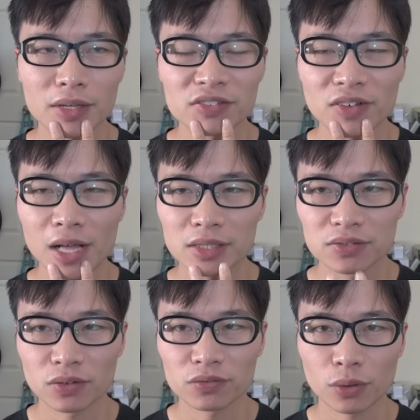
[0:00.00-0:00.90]

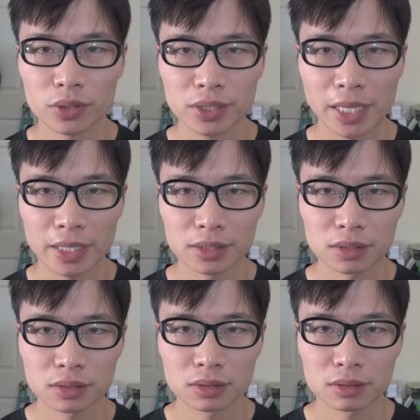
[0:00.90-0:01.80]
fast for 40
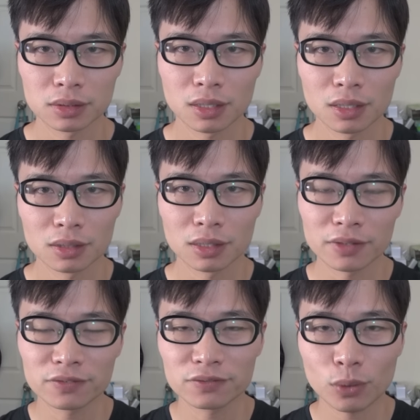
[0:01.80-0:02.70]
days,
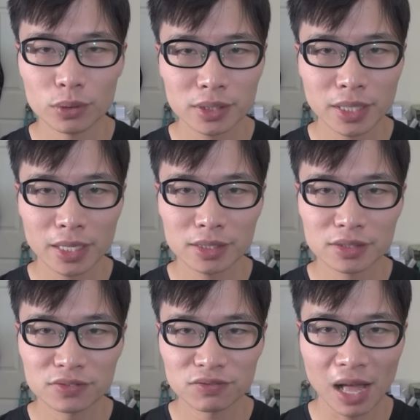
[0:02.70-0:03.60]
like 40
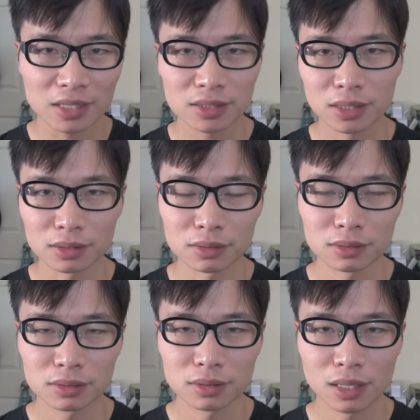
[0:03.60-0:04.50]
days
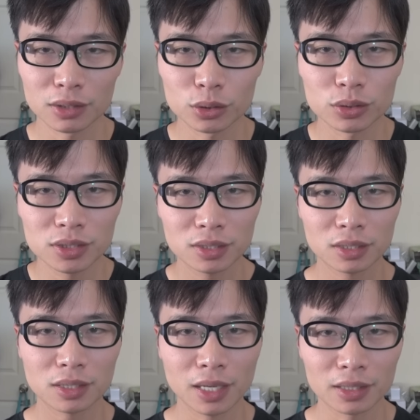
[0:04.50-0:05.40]
fasting to
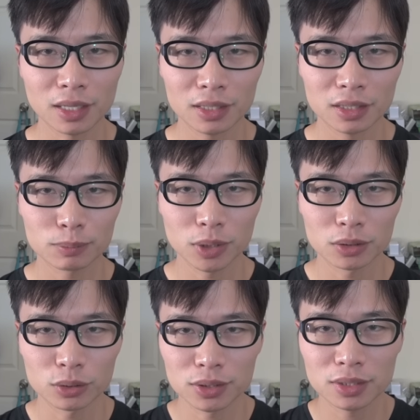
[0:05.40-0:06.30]
seek enlightenment,
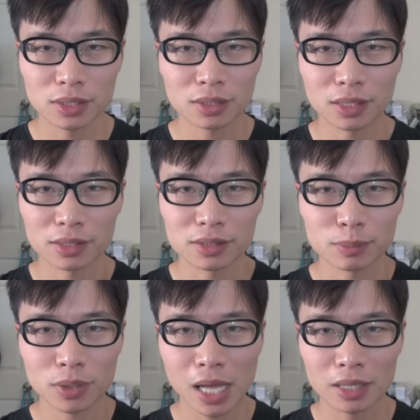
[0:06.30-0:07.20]
to seek like
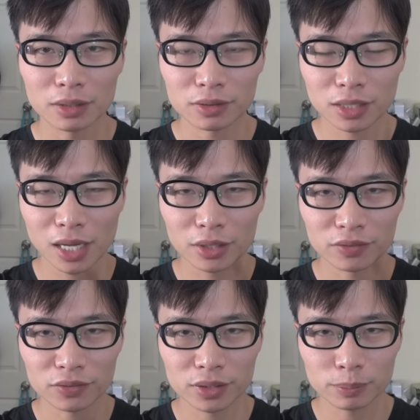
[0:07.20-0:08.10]
some kind
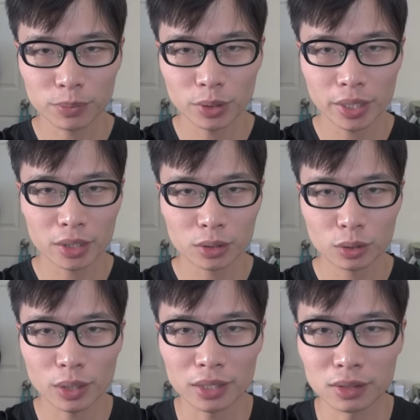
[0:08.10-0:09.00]
of
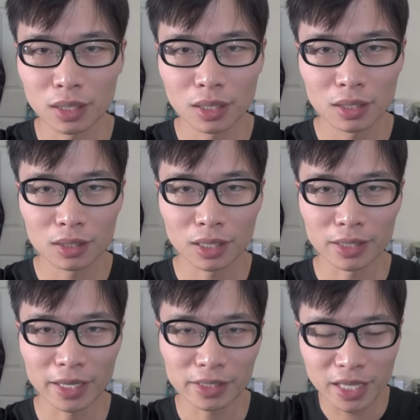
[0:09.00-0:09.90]
miracle and an
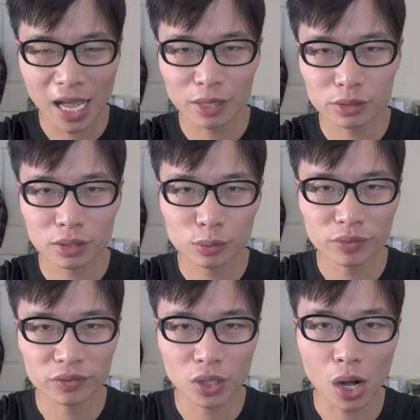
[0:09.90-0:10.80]
encounter
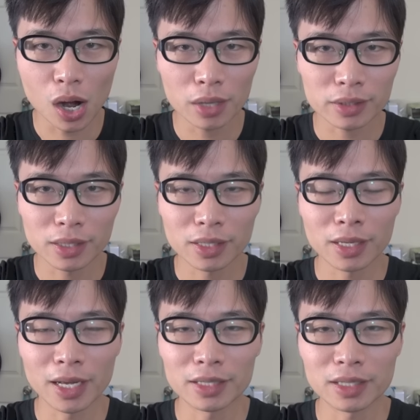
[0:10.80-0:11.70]
with God.
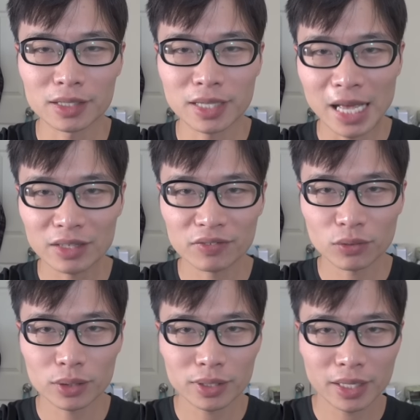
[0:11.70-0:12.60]
And at the end of
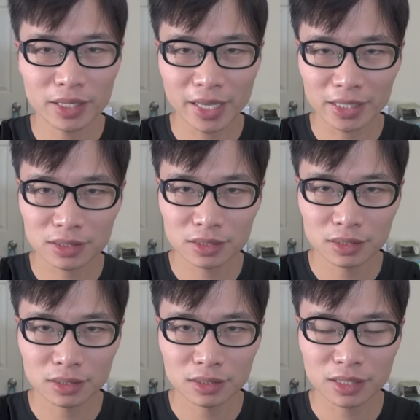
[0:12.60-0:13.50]
40 days,
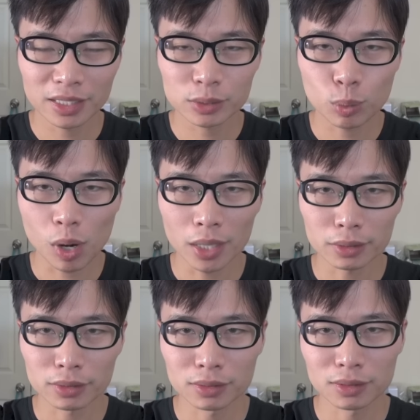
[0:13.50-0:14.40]
guess what?
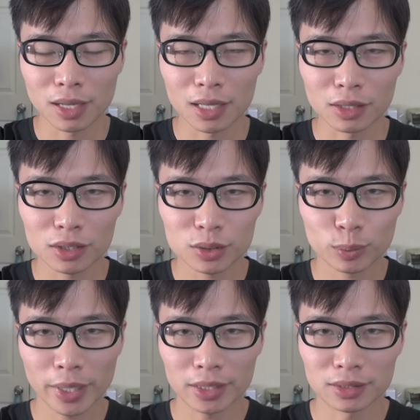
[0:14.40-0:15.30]
I lost
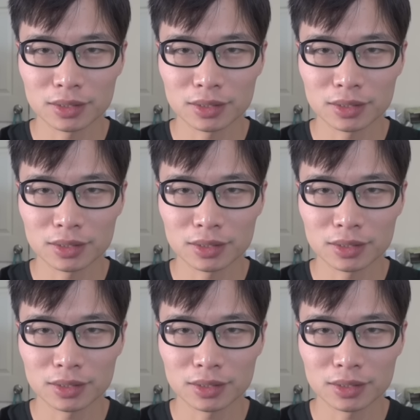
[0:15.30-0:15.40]
weight.